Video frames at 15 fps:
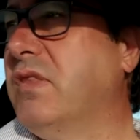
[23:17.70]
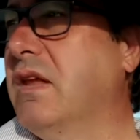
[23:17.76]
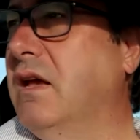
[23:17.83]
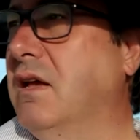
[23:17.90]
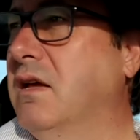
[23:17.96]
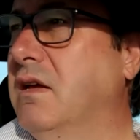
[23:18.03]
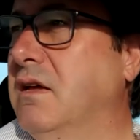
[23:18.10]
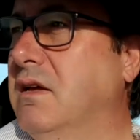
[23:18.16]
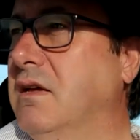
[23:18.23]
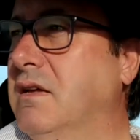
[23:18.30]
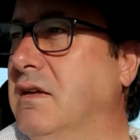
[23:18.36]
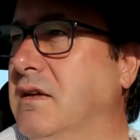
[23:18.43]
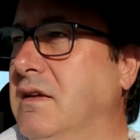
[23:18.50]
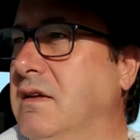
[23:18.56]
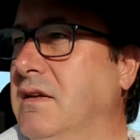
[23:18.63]

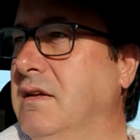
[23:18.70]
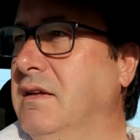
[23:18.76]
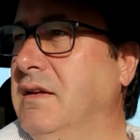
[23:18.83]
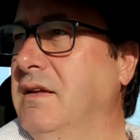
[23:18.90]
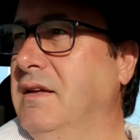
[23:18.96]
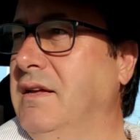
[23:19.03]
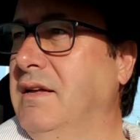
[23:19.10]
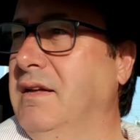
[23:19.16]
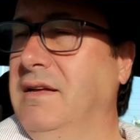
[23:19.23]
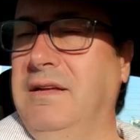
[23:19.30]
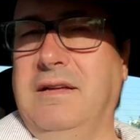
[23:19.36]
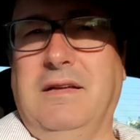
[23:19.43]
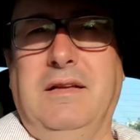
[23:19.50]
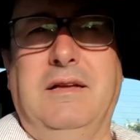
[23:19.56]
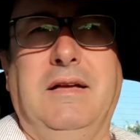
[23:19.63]

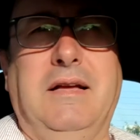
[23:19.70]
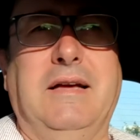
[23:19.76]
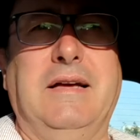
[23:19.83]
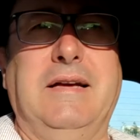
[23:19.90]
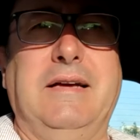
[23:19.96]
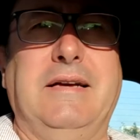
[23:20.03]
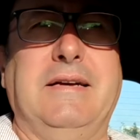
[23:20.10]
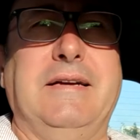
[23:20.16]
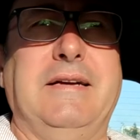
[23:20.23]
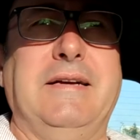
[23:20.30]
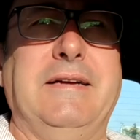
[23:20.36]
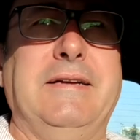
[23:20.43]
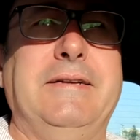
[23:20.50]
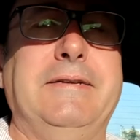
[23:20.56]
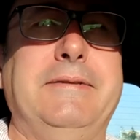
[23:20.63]

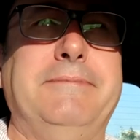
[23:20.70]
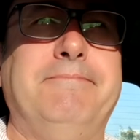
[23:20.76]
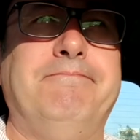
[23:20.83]
Nobody speaks.